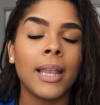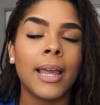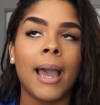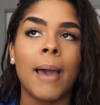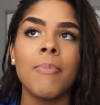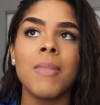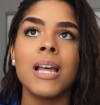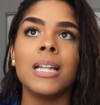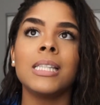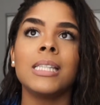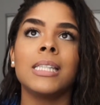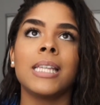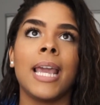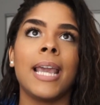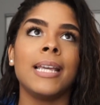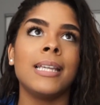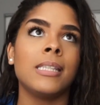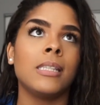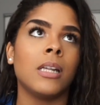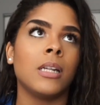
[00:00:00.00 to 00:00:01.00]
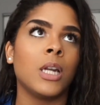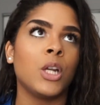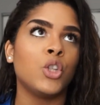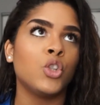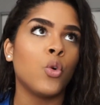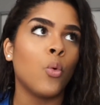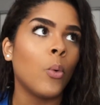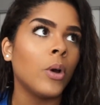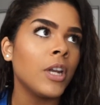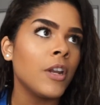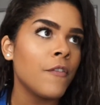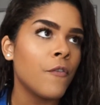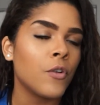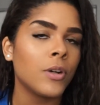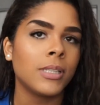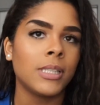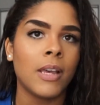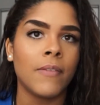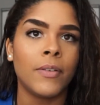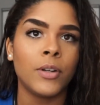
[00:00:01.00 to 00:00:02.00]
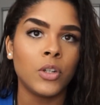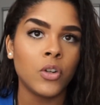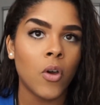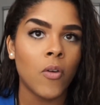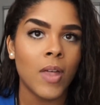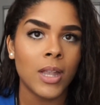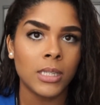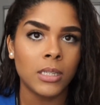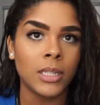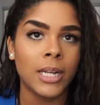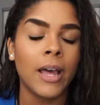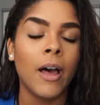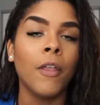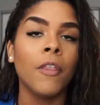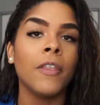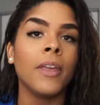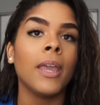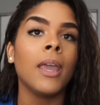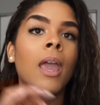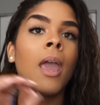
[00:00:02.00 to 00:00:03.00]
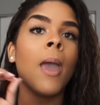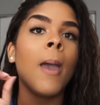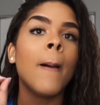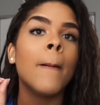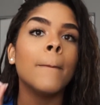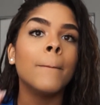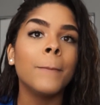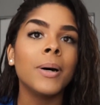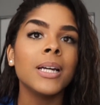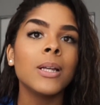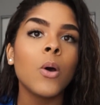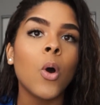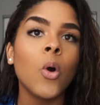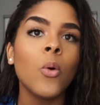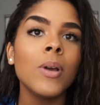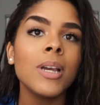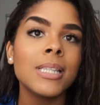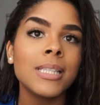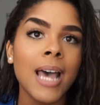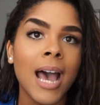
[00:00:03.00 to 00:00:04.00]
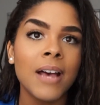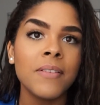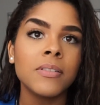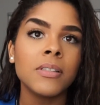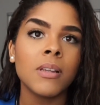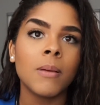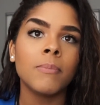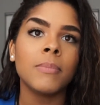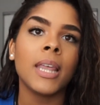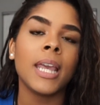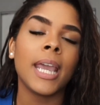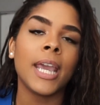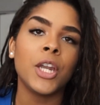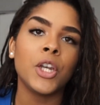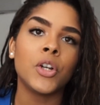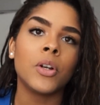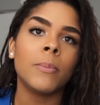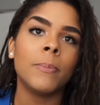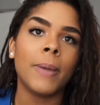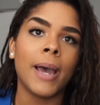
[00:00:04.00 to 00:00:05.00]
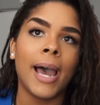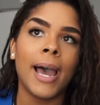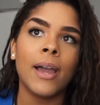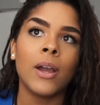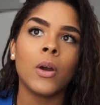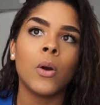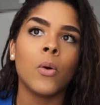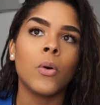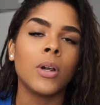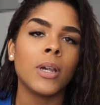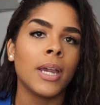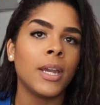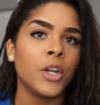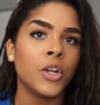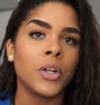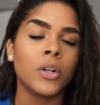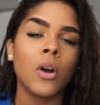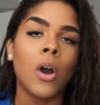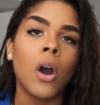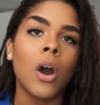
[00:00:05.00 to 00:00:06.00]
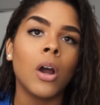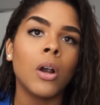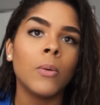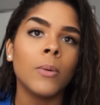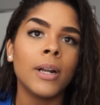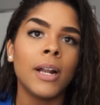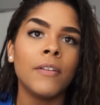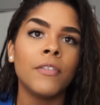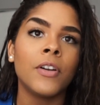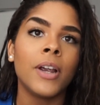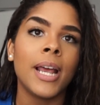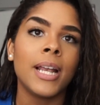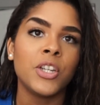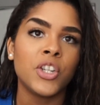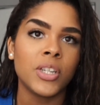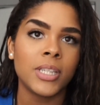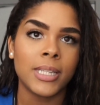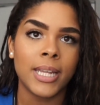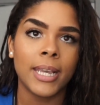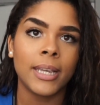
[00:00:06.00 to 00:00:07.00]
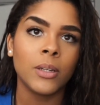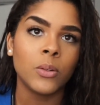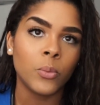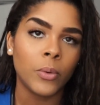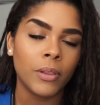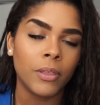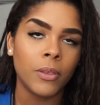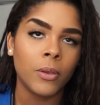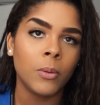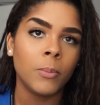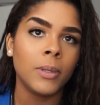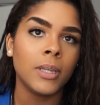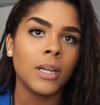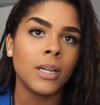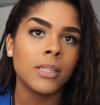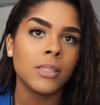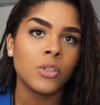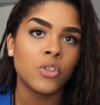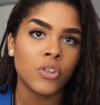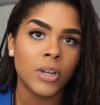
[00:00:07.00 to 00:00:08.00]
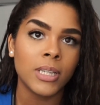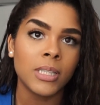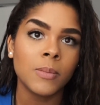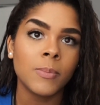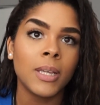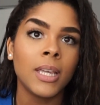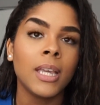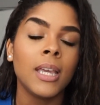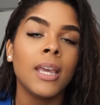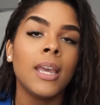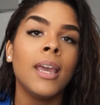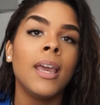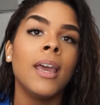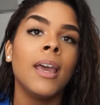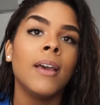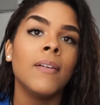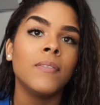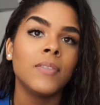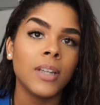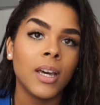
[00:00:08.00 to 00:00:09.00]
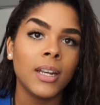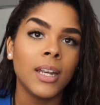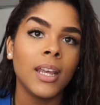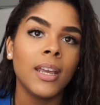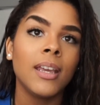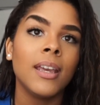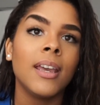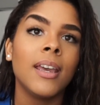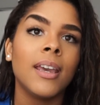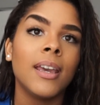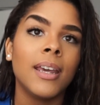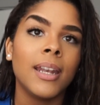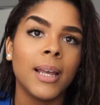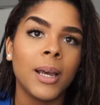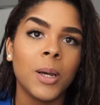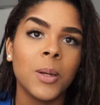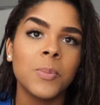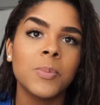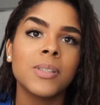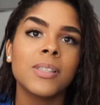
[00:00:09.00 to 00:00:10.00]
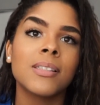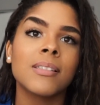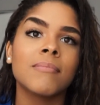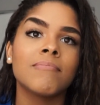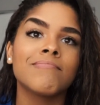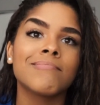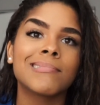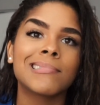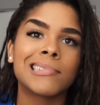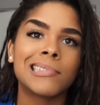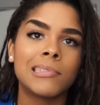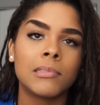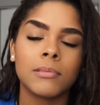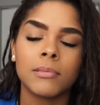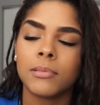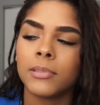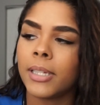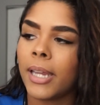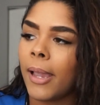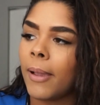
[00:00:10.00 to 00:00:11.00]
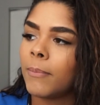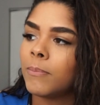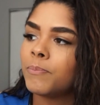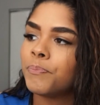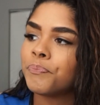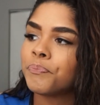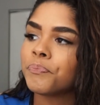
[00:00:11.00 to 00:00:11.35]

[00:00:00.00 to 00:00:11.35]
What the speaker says: Like, I'm not saying study 24/7, no, that's unhealthy, but always have something in your bag or in your car or whatever, and just take it with you, because trust me, done it, it helps. Yeah.